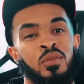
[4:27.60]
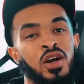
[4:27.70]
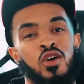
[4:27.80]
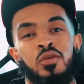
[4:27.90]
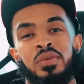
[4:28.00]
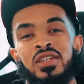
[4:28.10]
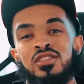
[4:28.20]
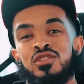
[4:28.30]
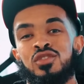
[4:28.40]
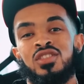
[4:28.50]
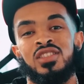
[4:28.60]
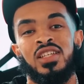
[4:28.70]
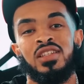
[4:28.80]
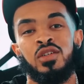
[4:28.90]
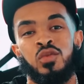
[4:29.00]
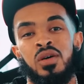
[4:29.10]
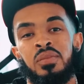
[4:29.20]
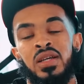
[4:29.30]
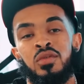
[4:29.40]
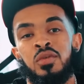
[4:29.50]
My old parents used to stay in a
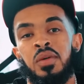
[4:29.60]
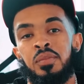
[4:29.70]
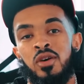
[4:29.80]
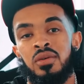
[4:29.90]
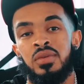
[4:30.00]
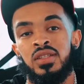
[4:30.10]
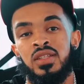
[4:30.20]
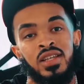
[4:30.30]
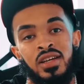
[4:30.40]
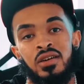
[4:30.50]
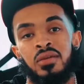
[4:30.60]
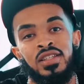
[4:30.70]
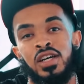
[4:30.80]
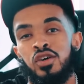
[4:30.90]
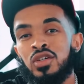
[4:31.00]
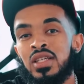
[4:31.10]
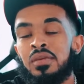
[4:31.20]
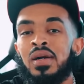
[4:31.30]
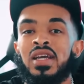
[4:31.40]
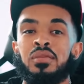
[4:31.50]
one-bedroom apartment. Now, not only
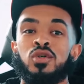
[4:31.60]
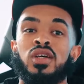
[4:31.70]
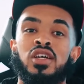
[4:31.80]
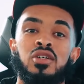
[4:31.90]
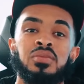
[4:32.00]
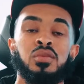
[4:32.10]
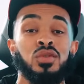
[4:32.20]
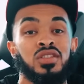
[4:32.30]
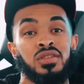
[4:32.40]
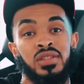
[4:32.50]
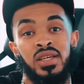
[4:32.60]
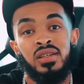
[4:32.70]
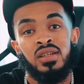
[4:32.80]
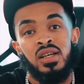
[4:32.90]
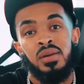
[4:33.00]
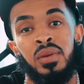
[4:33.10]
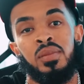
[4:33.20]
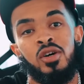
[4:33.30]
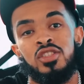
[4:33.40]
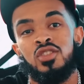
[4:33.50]
am I able to help them with their debt, but but
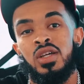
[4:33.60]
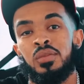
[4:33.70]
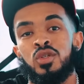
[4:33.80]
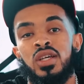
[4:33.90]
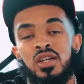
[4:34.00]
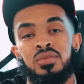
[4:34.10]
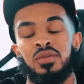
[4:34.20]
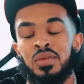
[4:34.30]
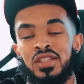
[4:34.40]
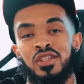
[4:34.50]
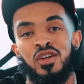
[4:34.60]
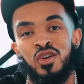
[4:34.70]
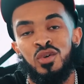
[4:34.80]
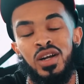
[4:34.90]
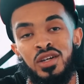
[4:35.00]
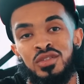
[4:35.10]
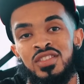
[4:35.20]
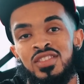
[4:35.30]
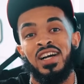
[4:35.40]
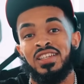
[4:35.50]
I'm also able to help them get their own
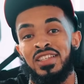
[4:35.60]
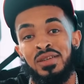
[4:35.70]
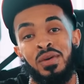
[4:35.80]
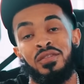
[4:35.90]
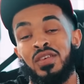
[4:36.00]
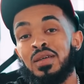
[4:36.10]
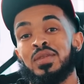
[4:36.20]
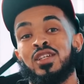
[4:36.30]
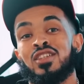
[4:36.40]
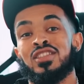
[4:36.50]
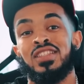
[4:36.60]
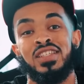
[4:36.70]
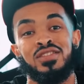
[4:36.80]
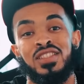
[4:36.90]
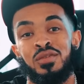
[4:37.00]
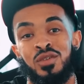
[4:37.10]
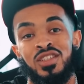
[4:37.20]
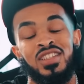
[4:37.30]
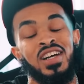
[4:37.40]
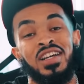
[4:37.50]
house. I can give my family all of the gifts they
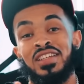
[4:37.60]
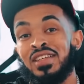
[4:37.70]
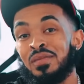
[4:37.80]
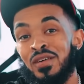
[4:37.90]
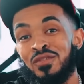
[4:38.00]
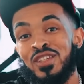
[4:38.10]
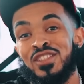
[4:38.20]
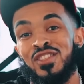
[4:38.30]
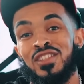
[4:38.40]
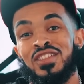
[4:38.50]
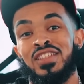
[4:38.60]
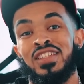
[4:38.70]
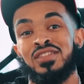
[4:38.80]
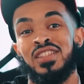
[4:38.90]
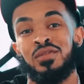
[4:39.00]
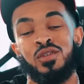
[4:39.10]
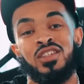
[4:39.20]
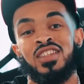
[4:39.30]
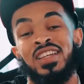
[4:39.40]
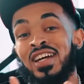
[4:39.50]
want. I can give my friends all of the gifts they
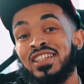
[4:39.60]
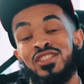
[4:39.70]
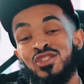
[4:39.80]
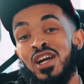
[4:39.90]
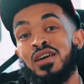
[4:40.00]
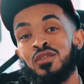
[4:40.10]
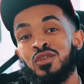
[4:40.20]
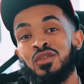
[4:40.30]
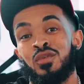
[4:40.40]
want, and I can travel